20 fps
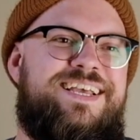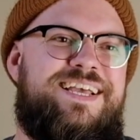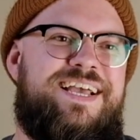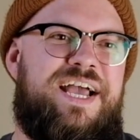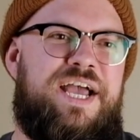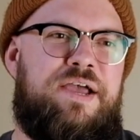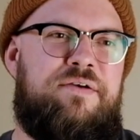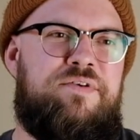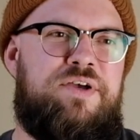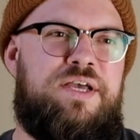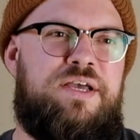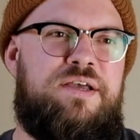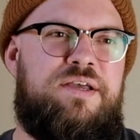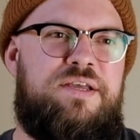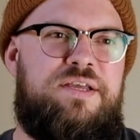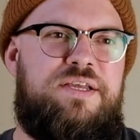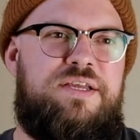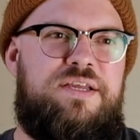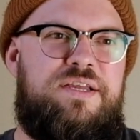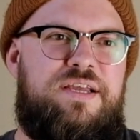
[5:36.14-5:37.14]
I've
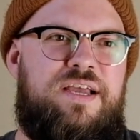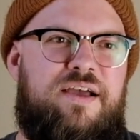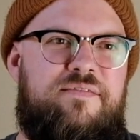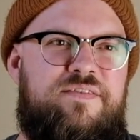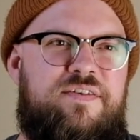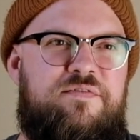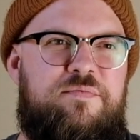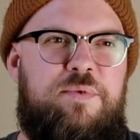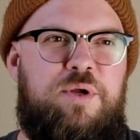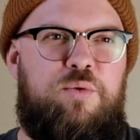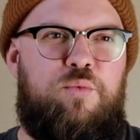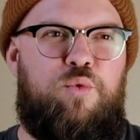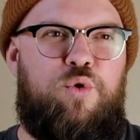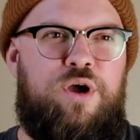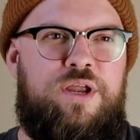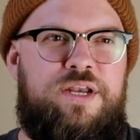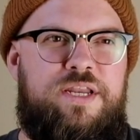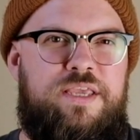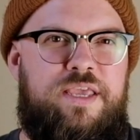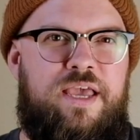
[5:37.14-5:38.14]
never been
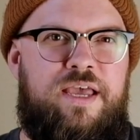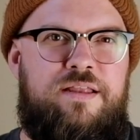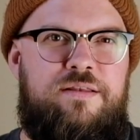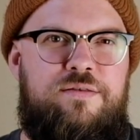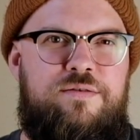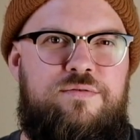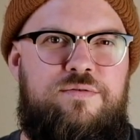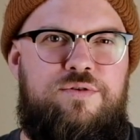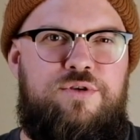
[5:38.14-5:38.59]
one to get,